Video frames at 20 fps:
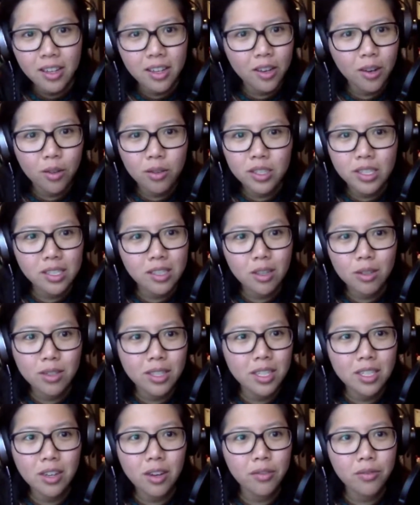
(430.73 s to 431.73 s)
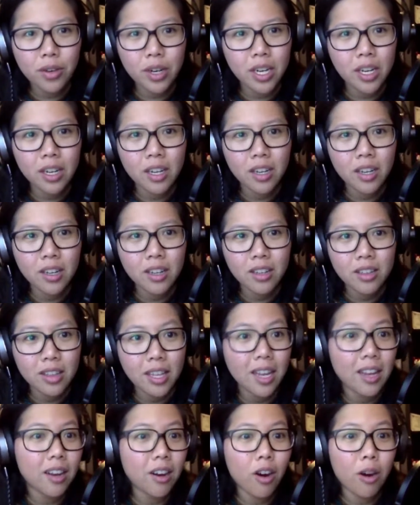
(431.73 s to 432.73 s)
Those things aren't free.
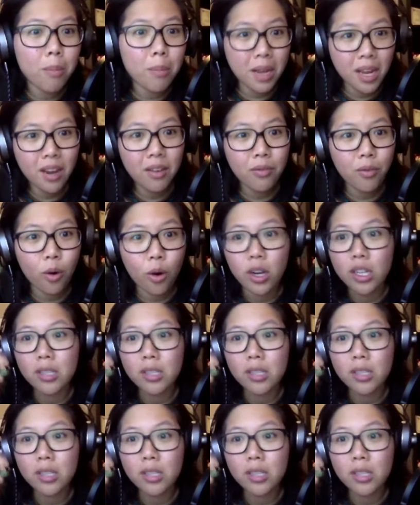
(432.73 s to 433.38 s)
They are paid for.